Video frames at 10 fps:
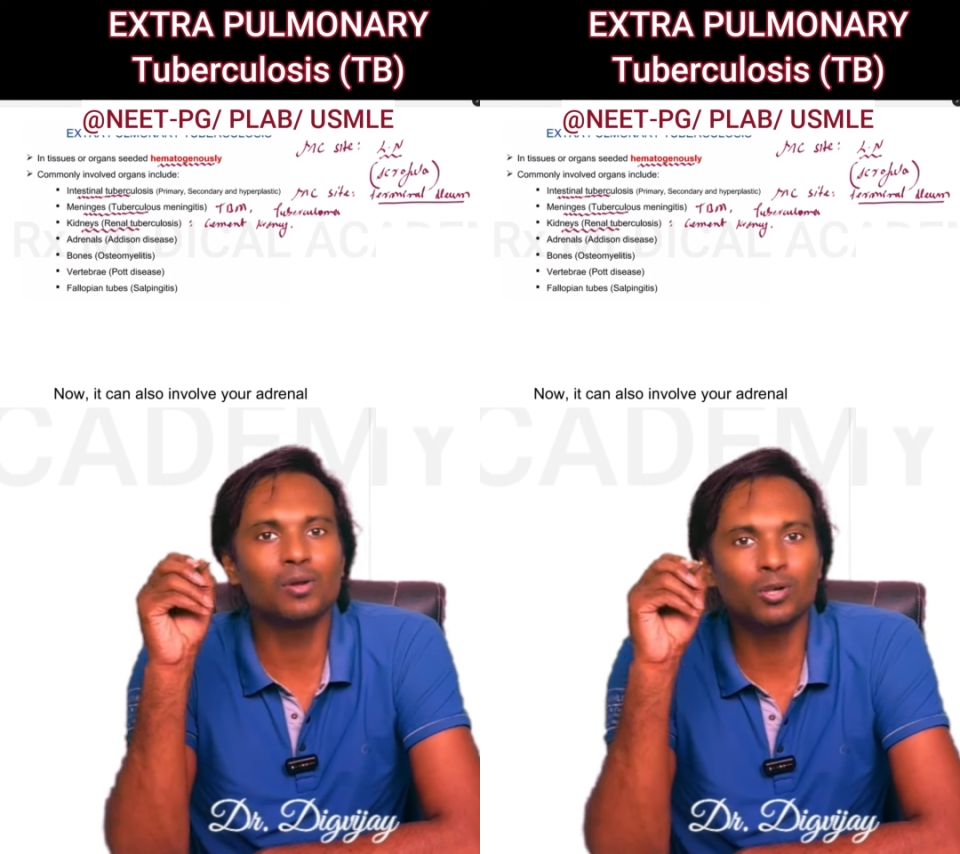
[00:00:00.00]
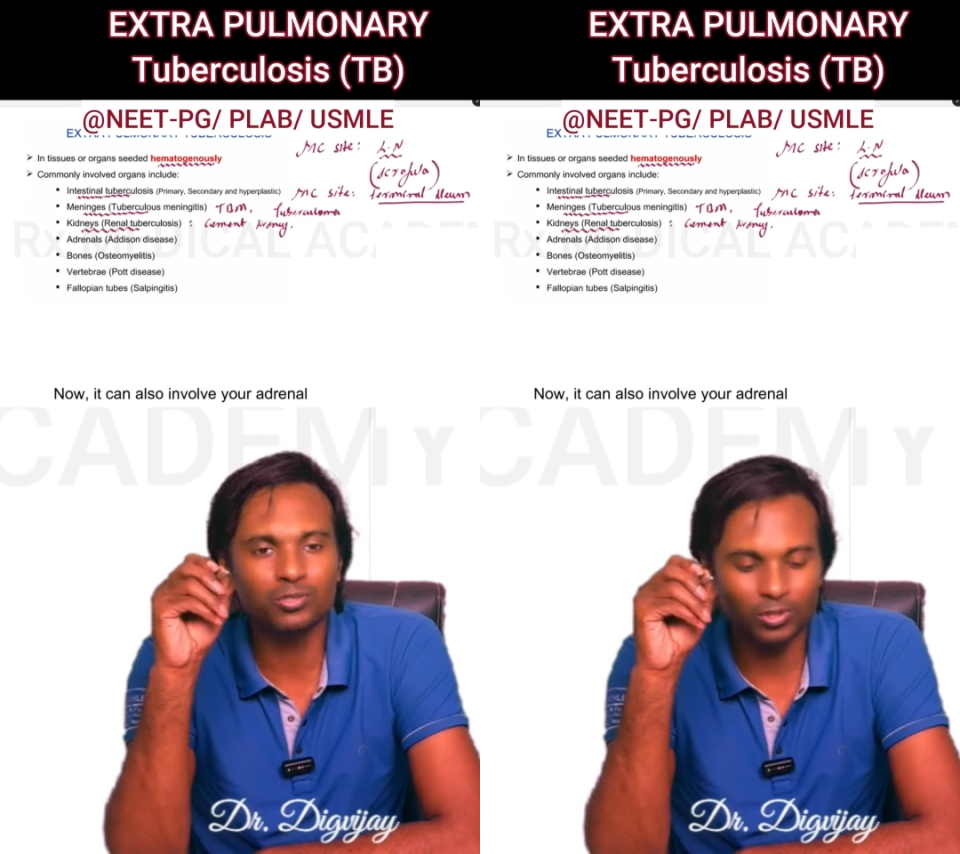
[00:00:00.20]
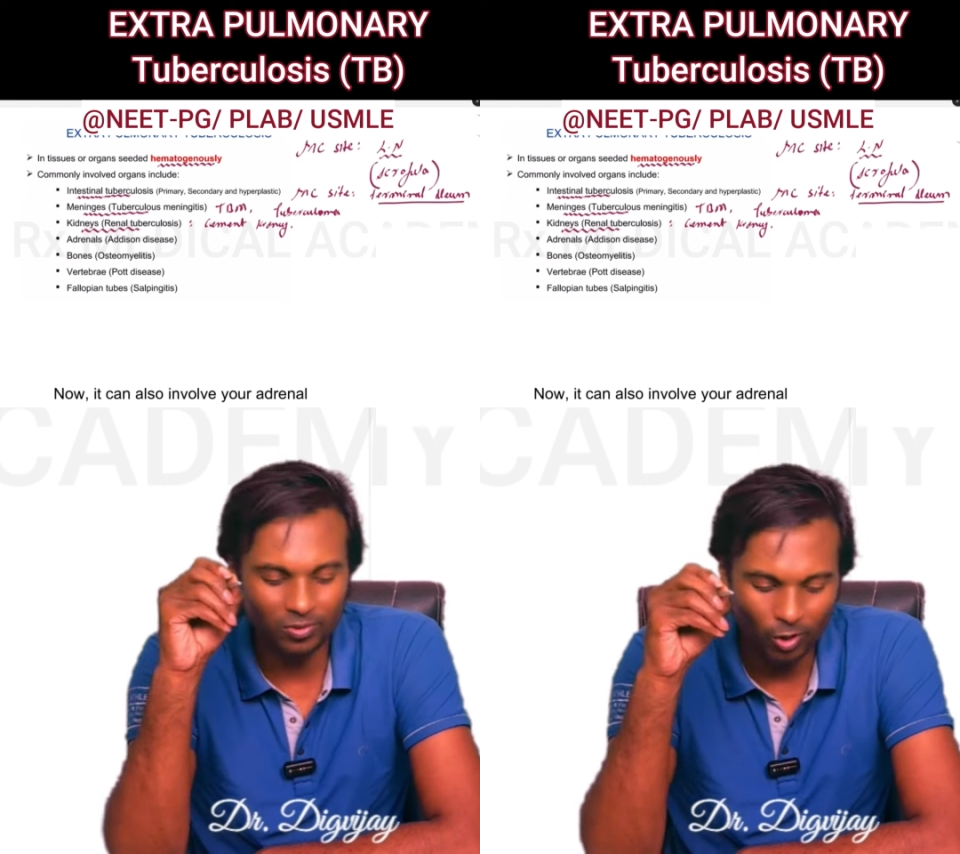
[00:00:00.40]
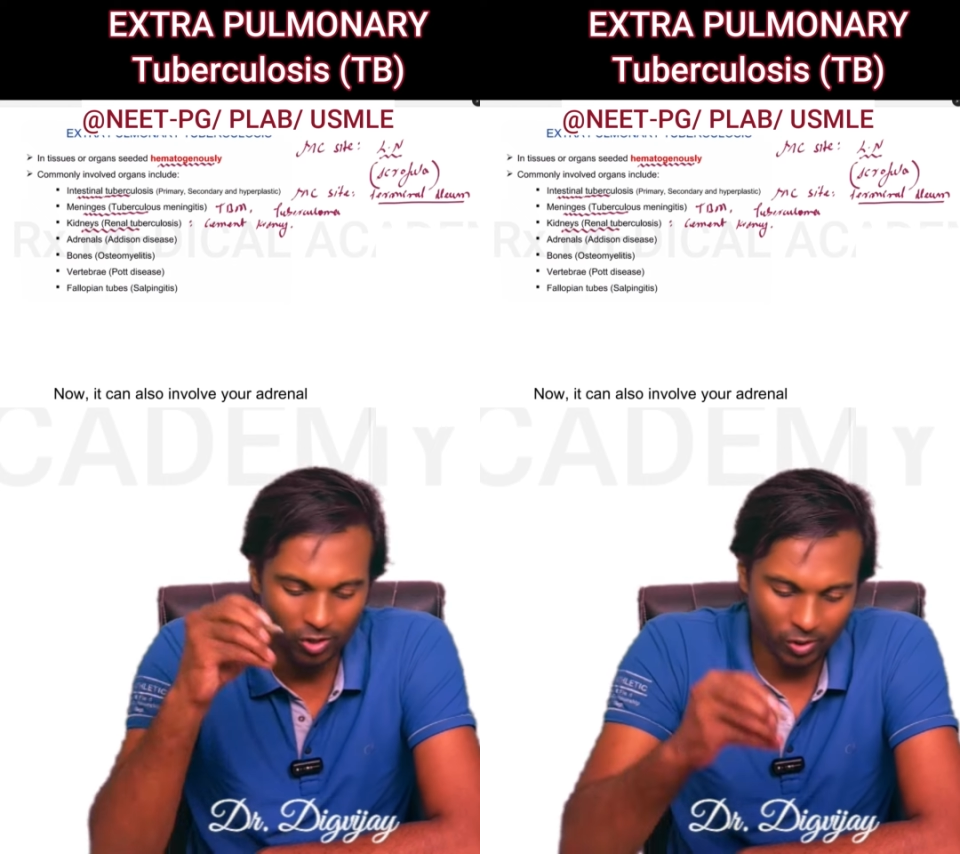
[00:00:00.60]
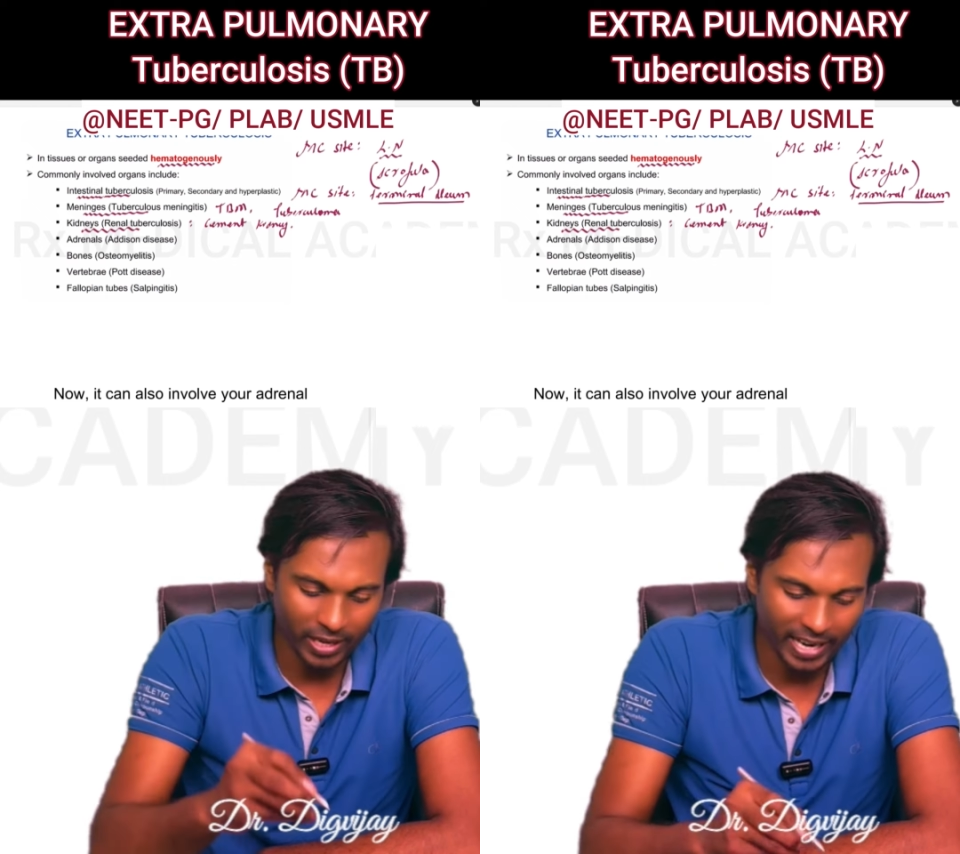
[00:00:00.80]
also involve
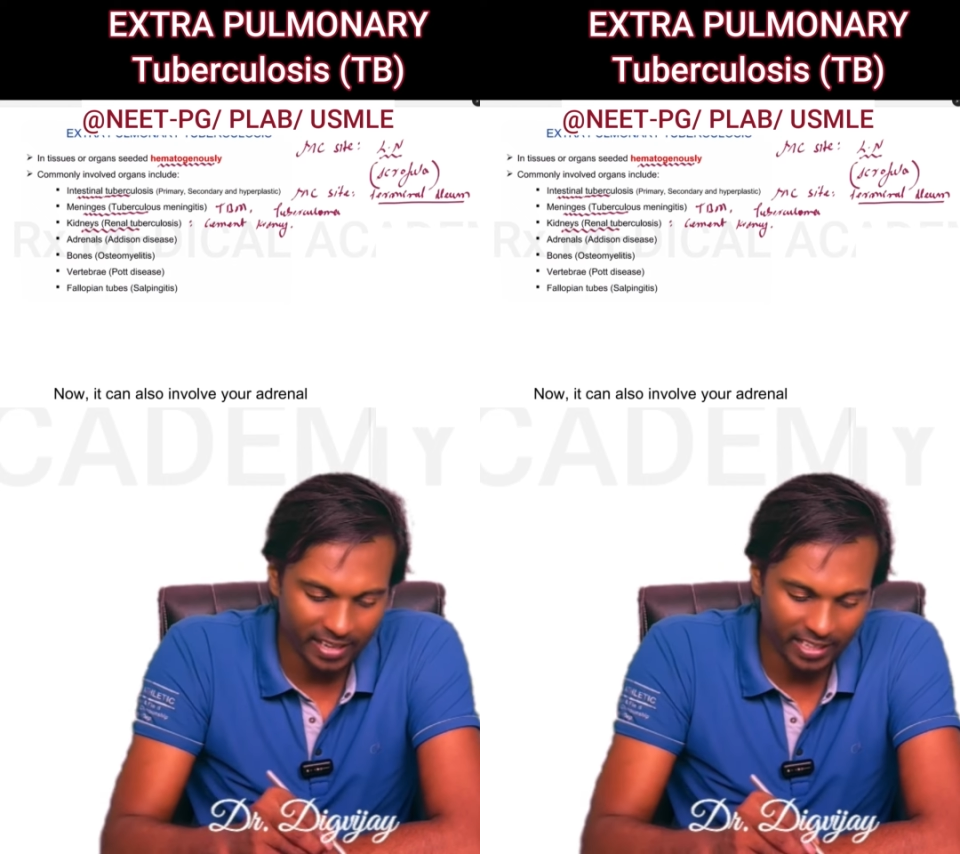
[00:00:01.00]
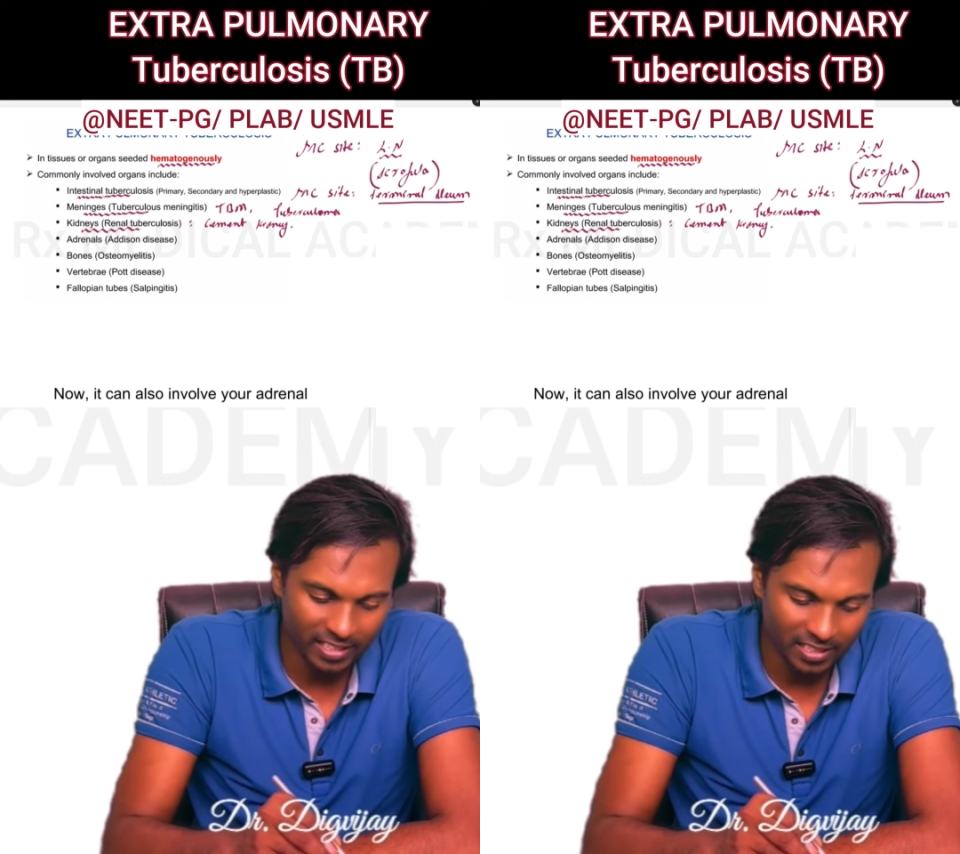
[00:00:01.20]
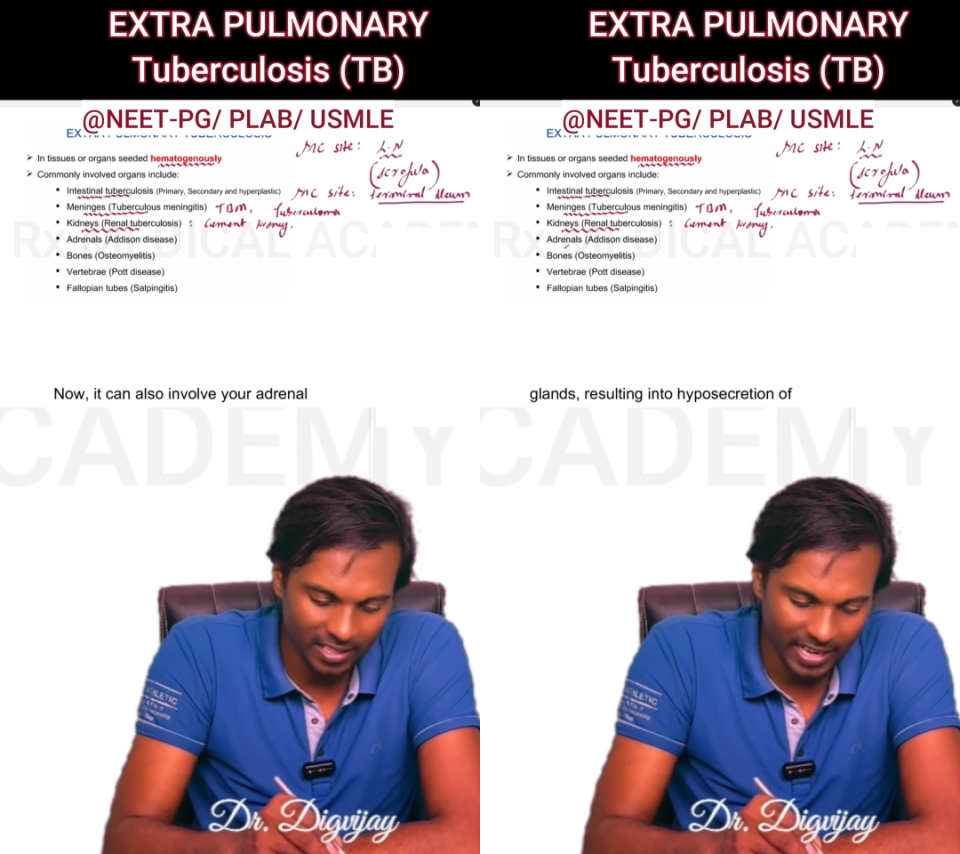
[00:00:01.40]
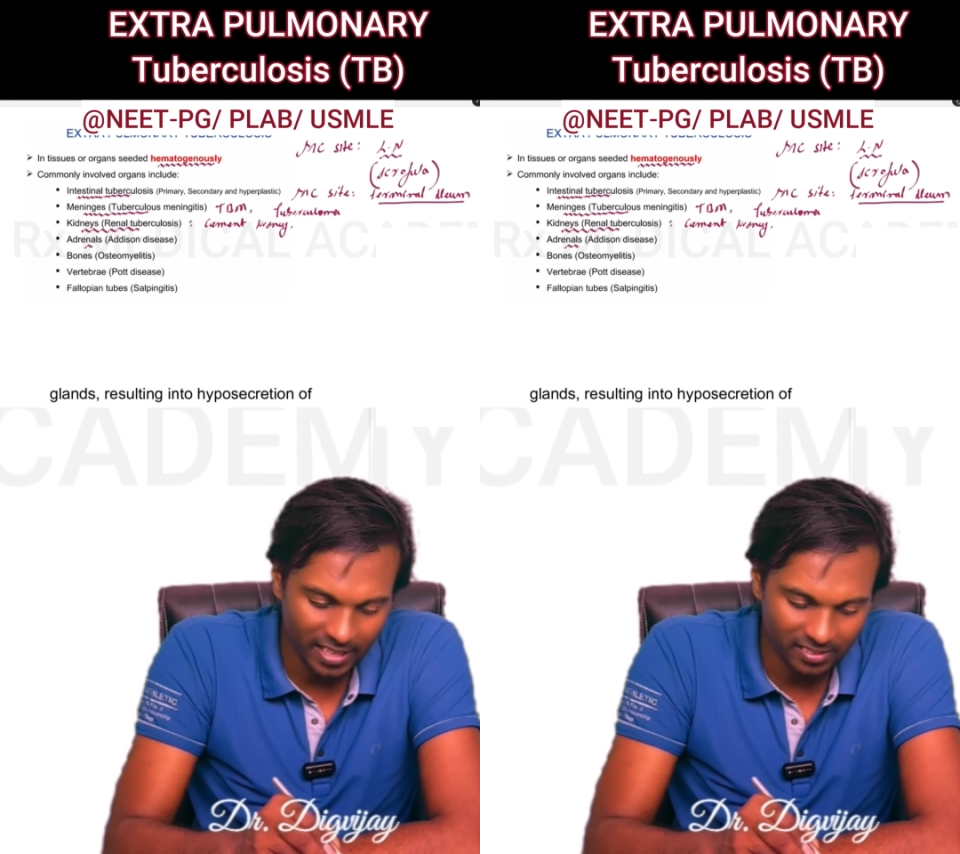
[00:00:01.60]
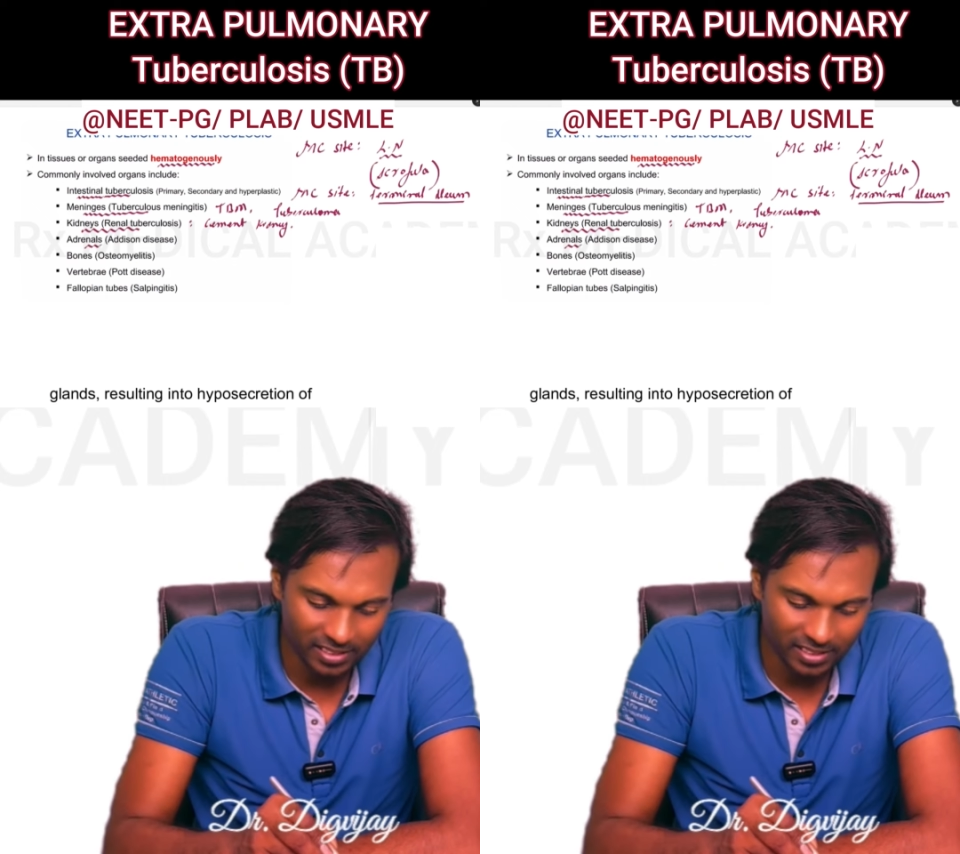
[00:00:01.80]
your adrenal glands,